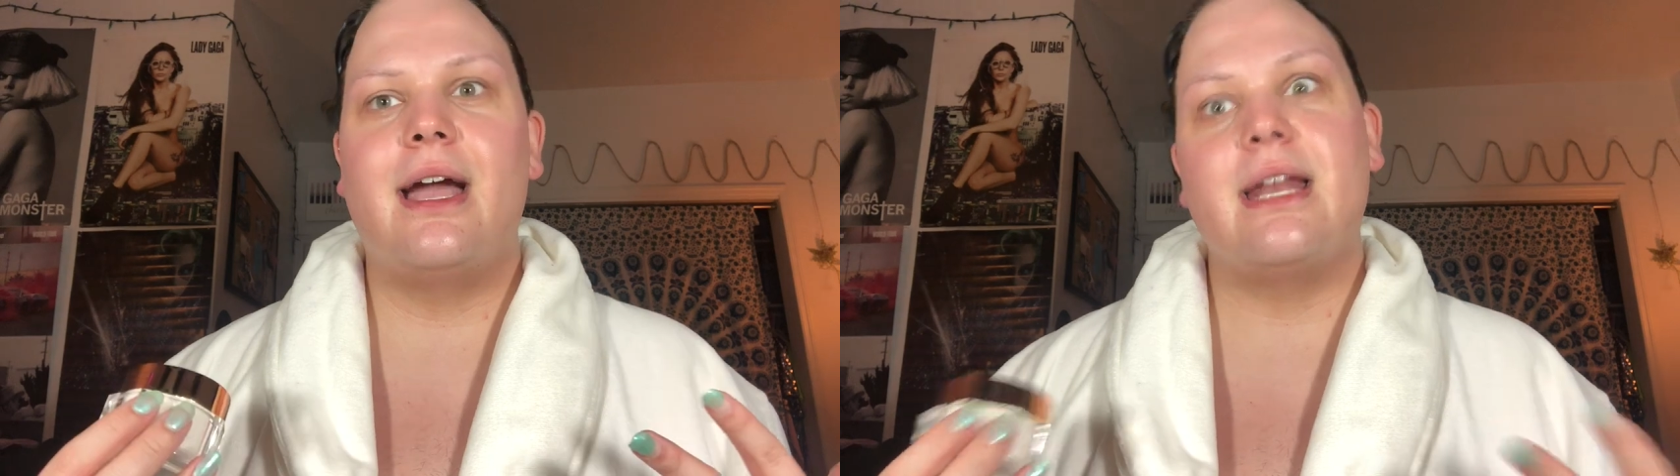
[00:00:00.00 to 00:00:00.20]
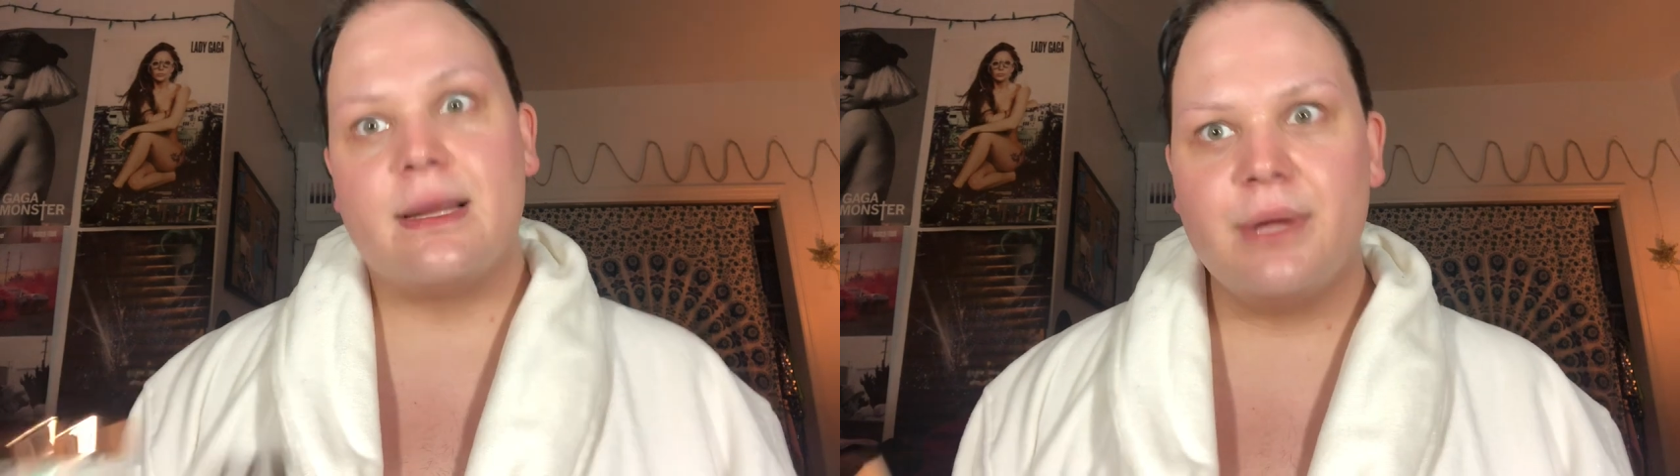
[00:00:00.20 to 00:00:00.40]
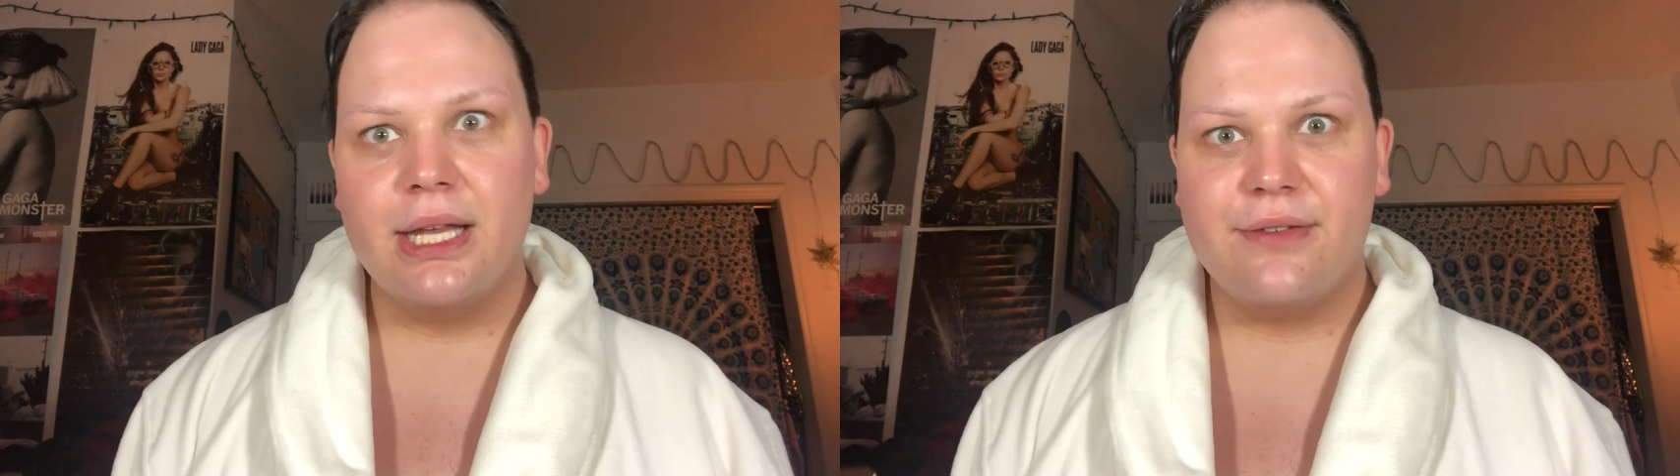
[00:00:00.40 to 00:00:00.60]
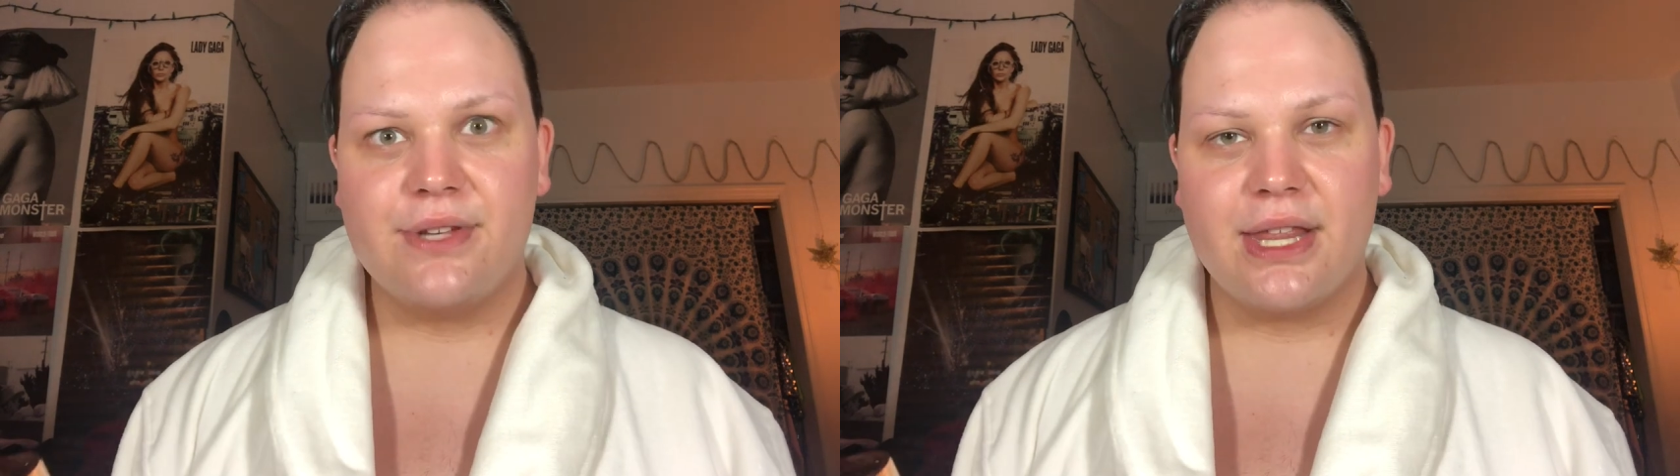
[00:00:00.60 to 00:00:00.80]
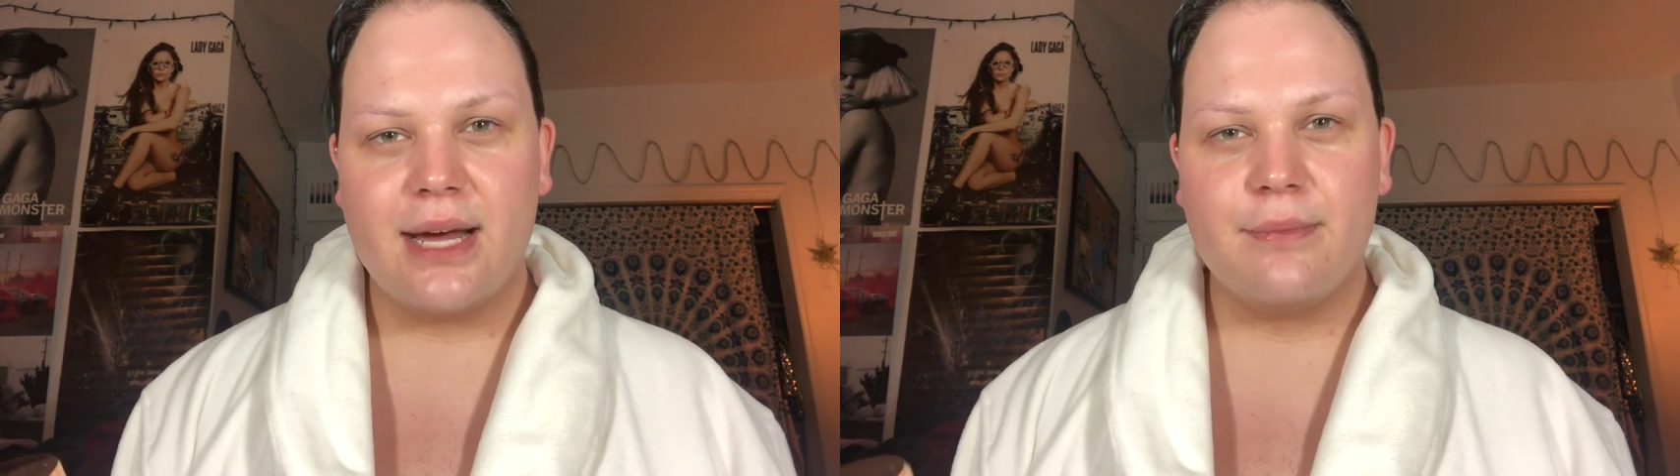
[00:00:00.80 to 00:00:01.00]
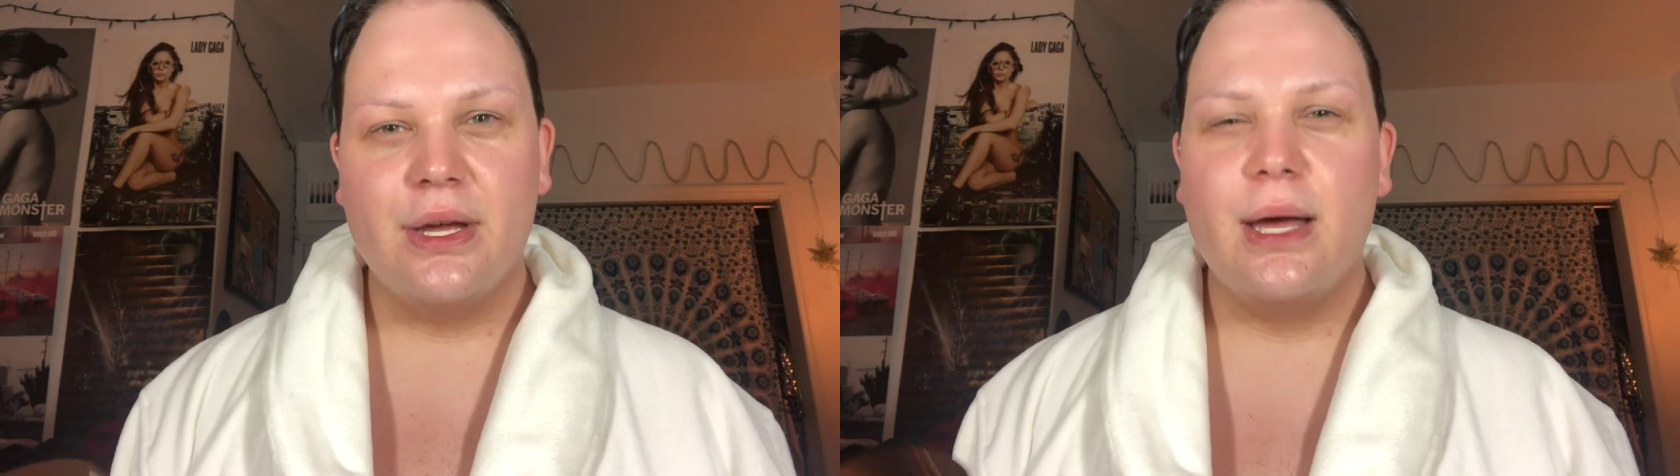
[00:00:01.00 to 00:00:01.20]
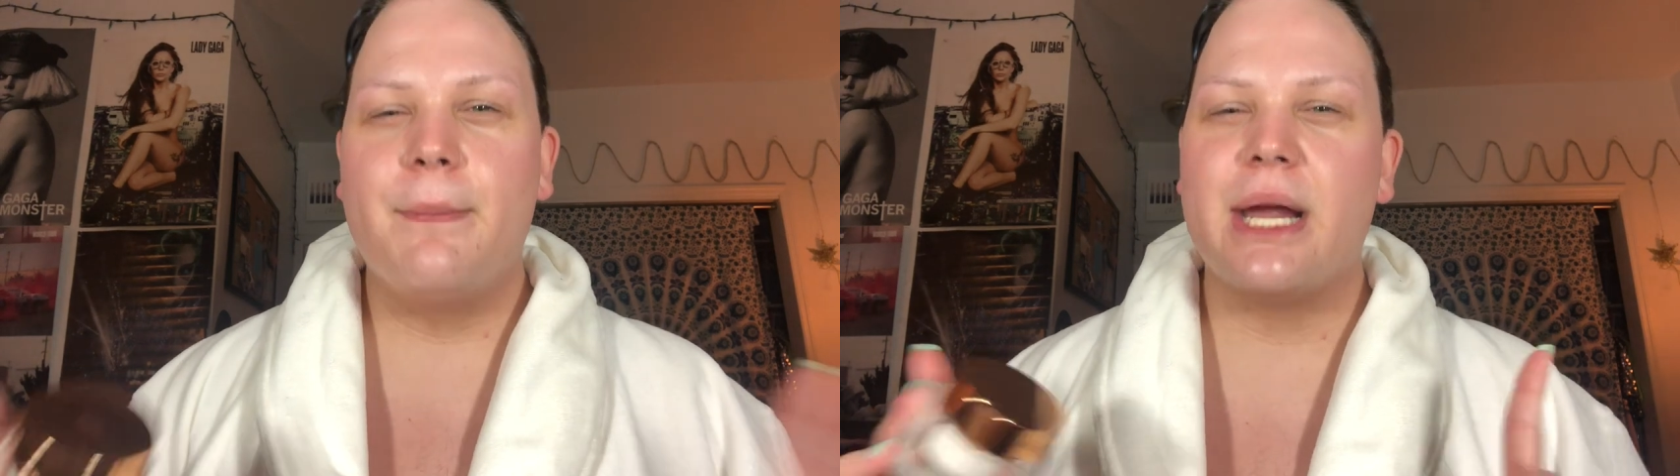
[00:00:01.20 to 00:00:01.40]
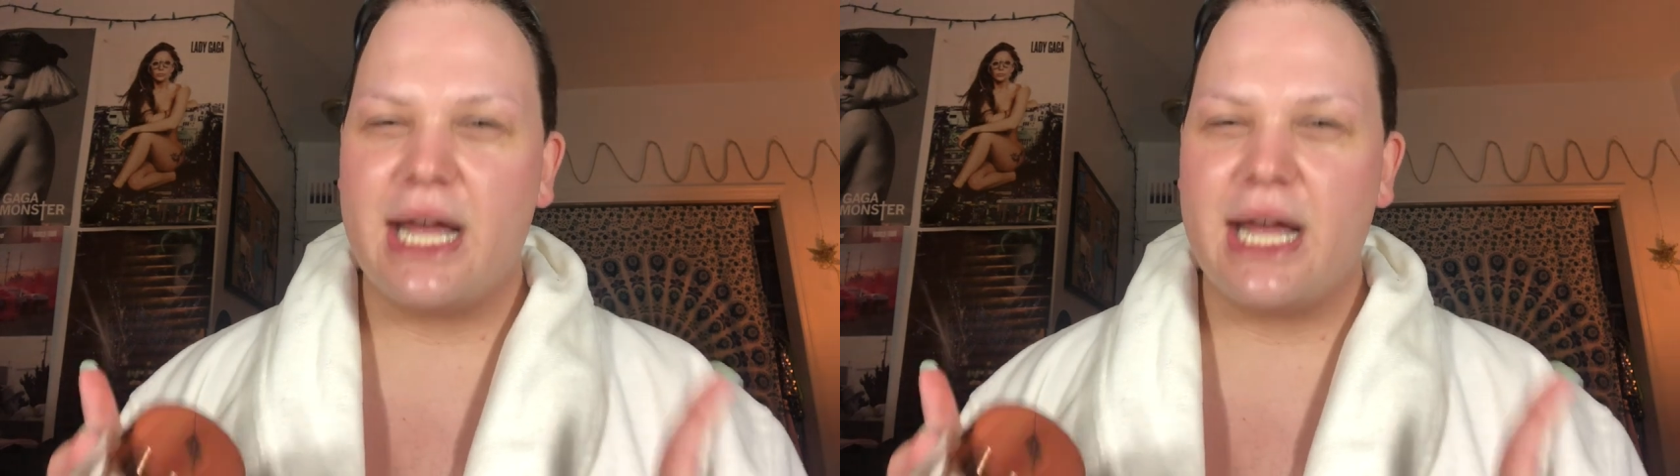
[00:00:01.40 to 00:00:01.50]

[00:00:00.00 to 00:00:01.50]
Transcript: and I believed them, but